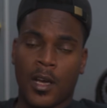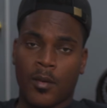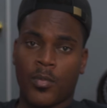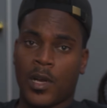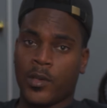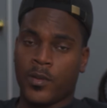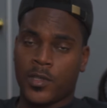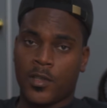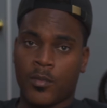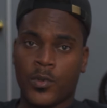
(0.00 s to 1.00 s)
Probably would have
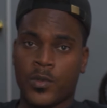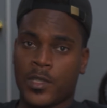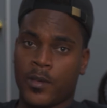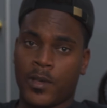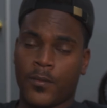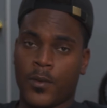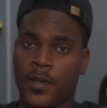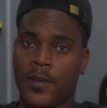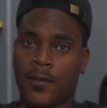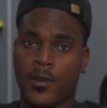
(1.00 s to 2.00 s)
saw a boost at around
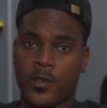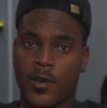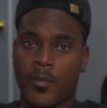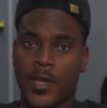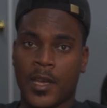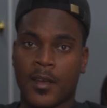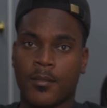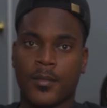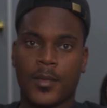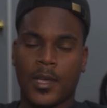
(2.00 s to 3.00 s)
4,500 RPM
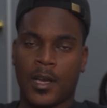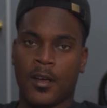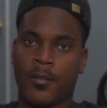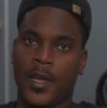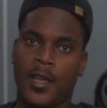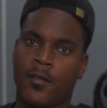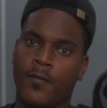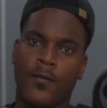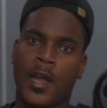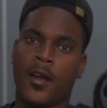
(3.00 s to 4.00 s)
and a
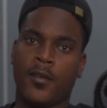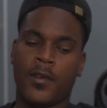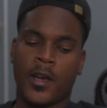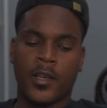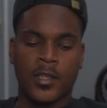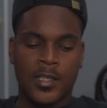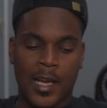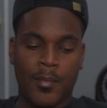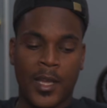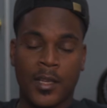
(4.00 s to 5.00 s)
very, very good
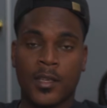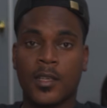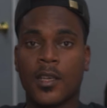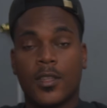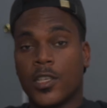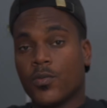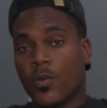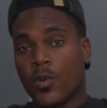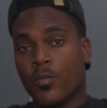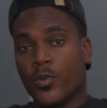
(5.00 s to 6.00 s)
top end. This one
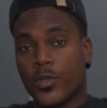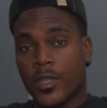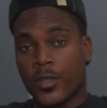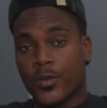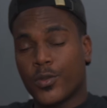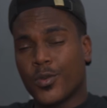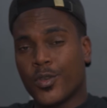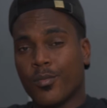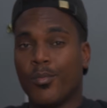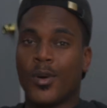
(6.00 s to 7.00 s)
will boost a little
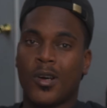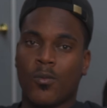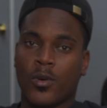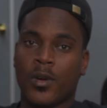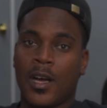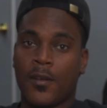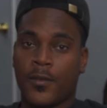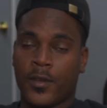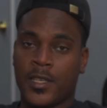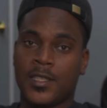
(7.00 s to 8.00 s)
sooner, but won't
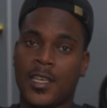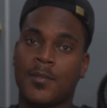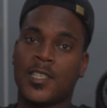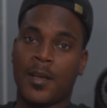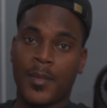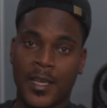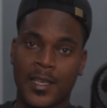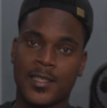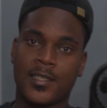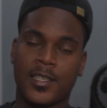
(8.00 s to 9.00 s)
offer the same top end
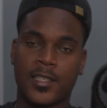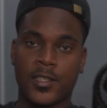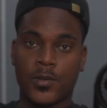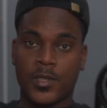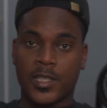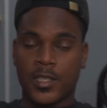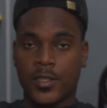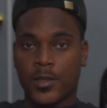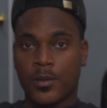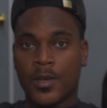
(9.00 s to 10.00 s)
as the
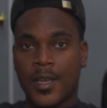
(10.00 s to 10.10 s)
6262.